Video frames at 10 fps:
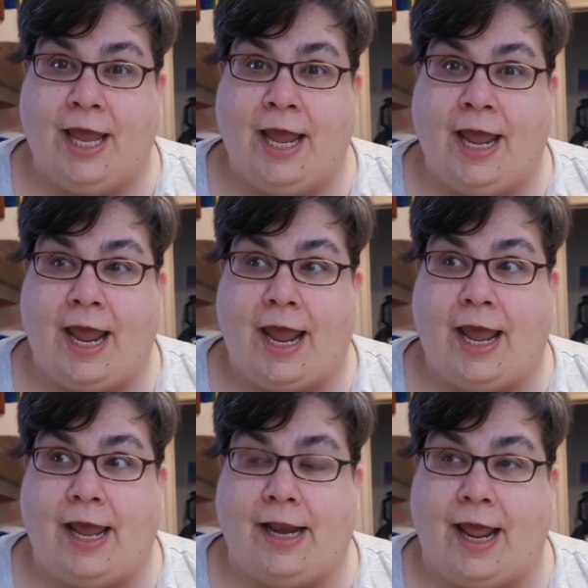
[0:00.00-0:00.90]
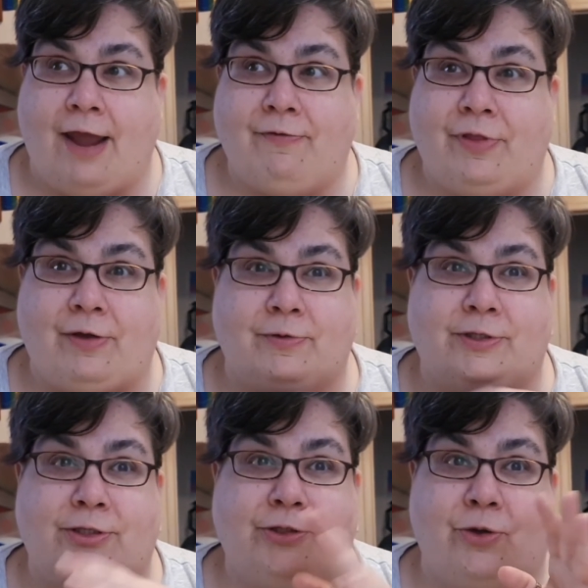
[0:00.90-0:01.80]
and everything was
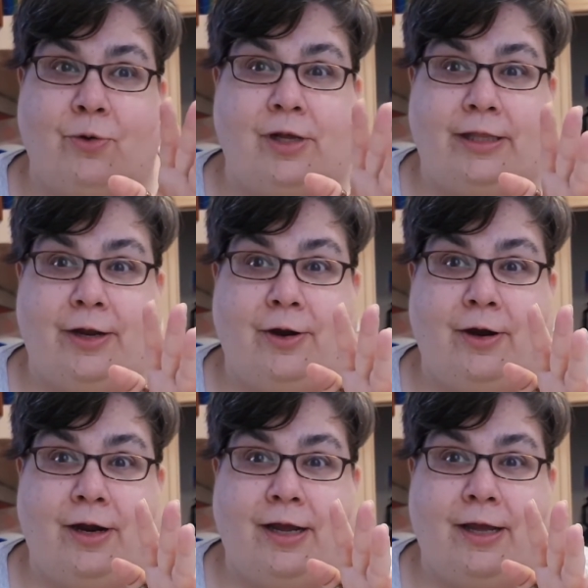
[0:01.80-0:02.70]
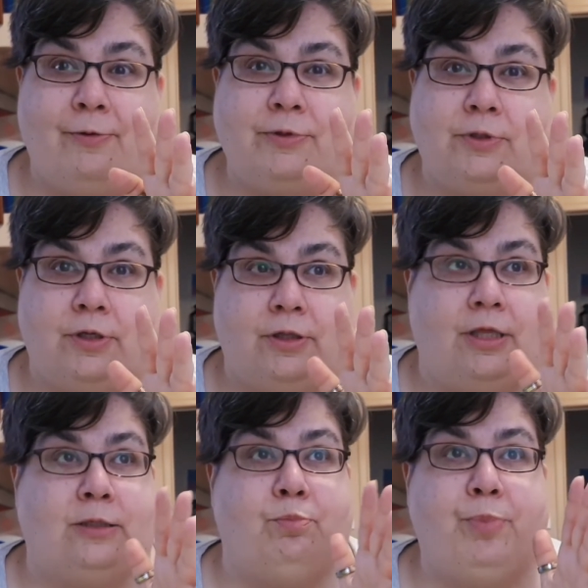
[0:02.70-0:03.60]
so clear. It was this
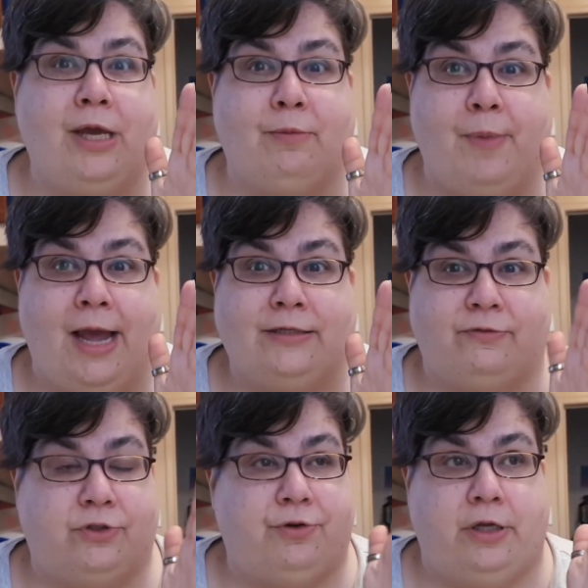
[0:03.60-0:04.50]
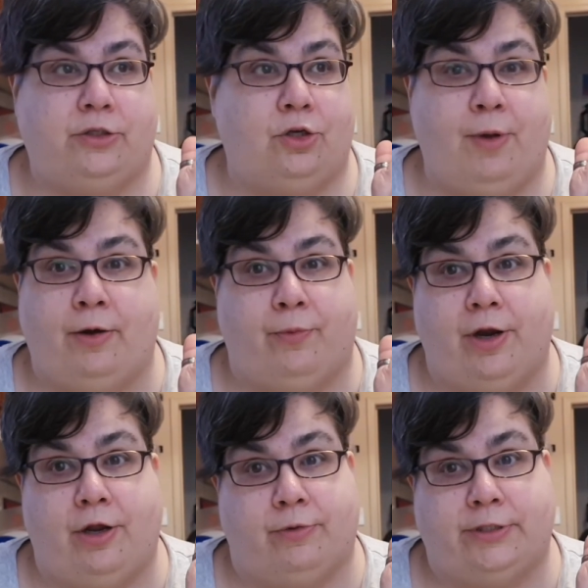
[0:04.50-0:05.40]
big, massive screen, so no matter where you
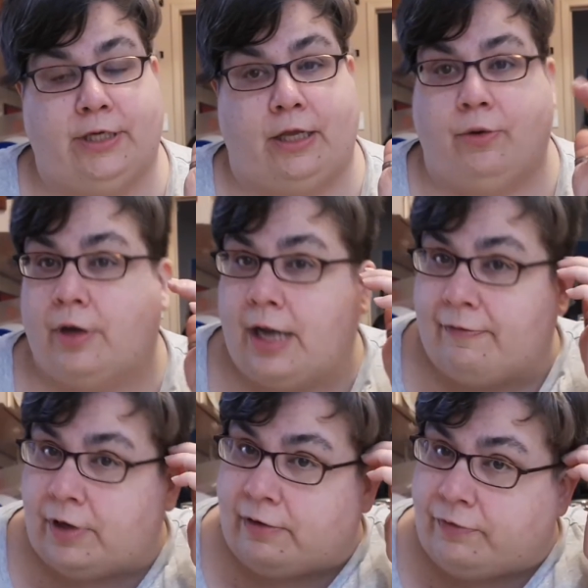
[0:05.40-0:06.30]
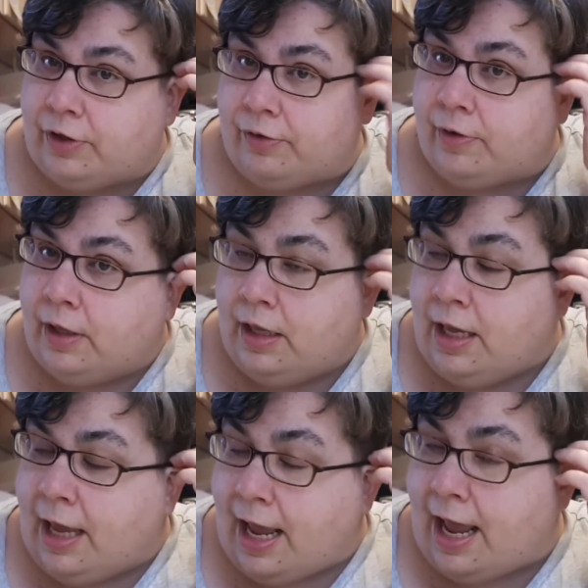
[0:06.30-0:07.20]
were sitting, you were going to have a good view.
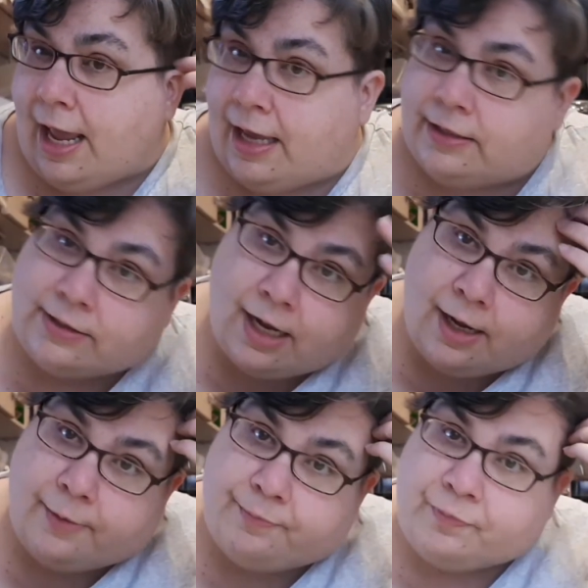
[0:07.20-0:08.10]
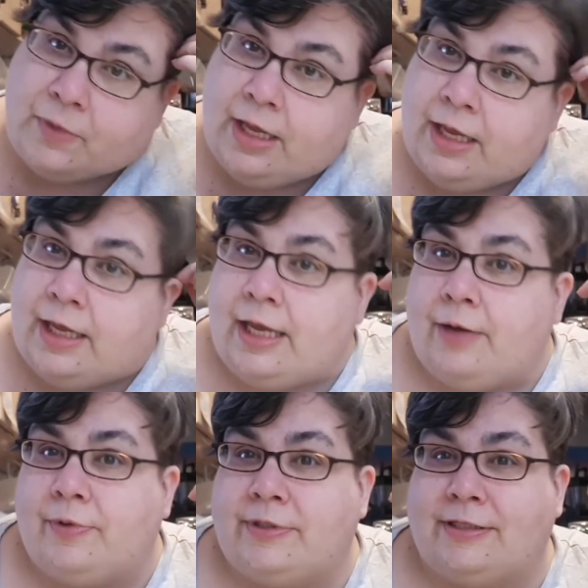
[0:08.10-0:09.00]
And it
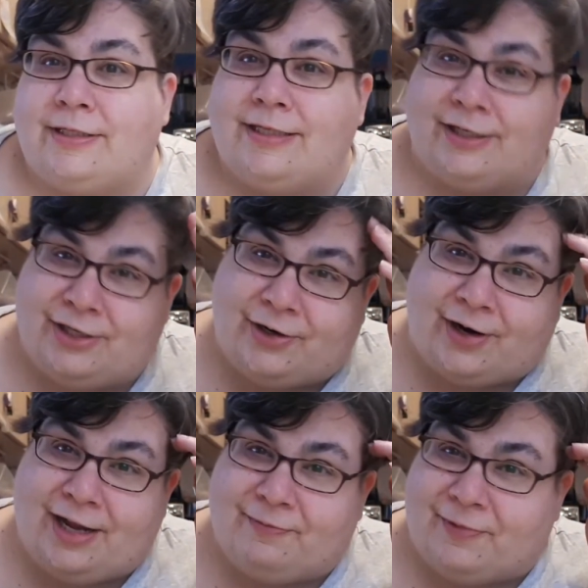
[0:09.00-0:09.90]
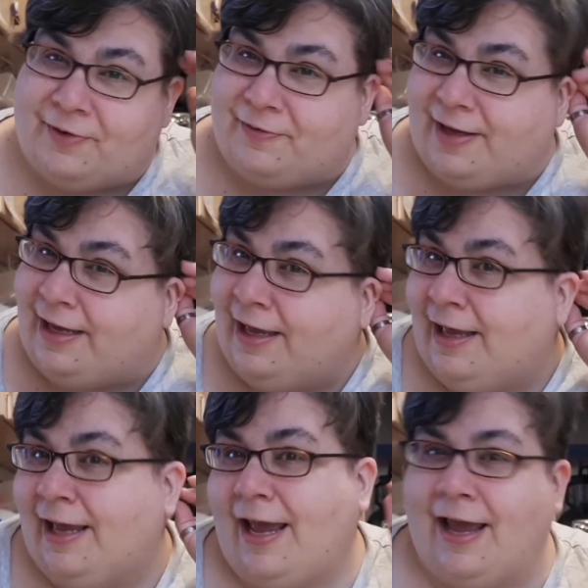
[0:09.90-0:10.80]
was such a great movie,
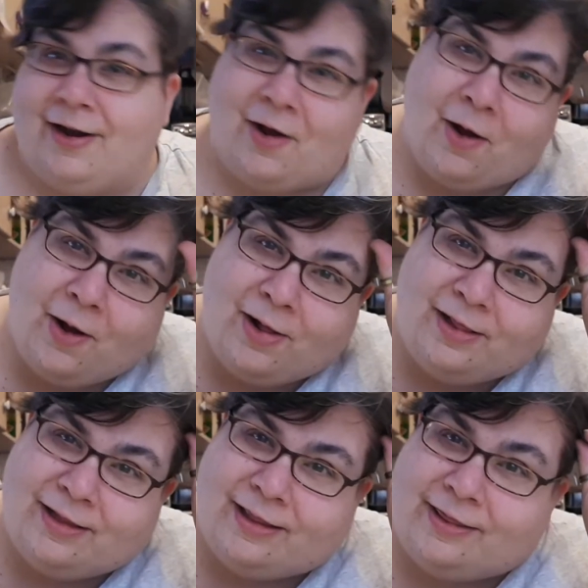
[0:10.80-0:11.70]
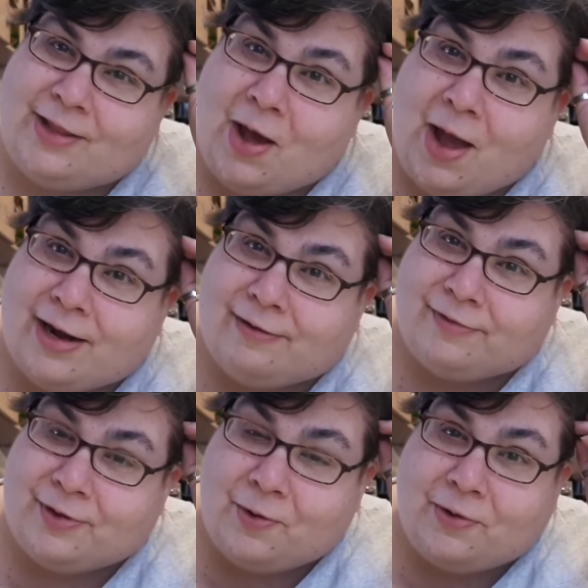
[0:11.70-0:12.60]
and a lot of the
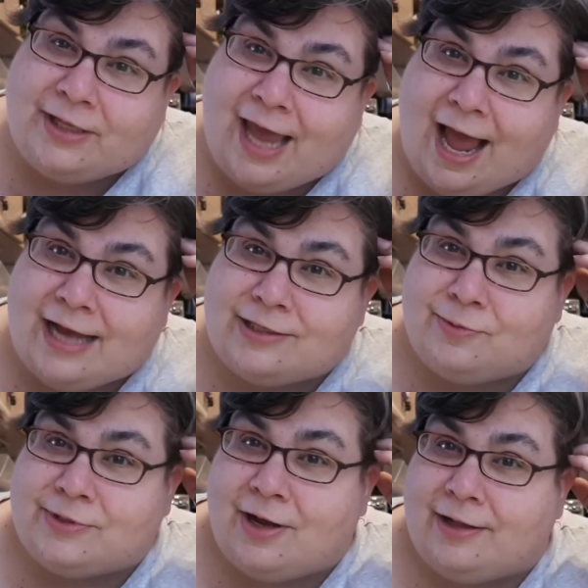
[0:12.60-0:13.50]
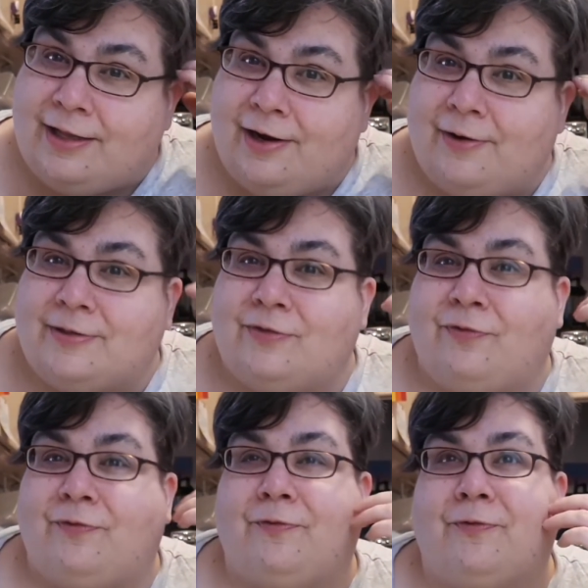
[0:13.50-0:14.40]
old cast was on there. It was
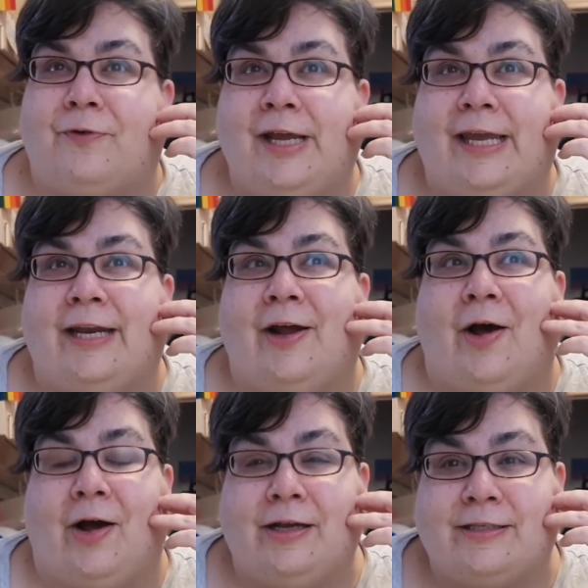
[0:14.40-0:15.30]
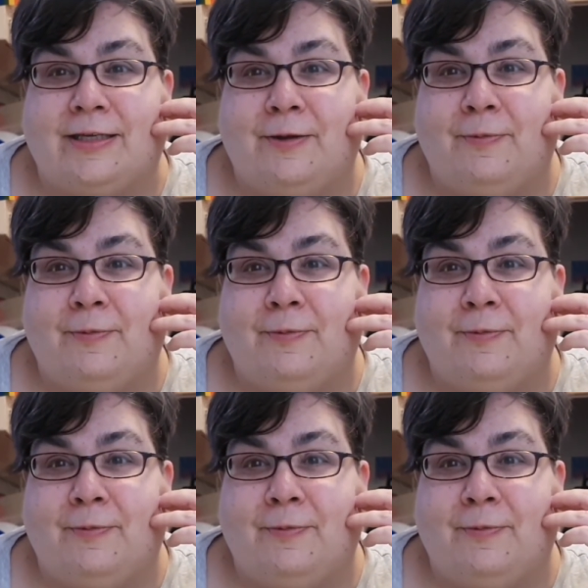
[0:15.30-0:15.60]
freaking awesome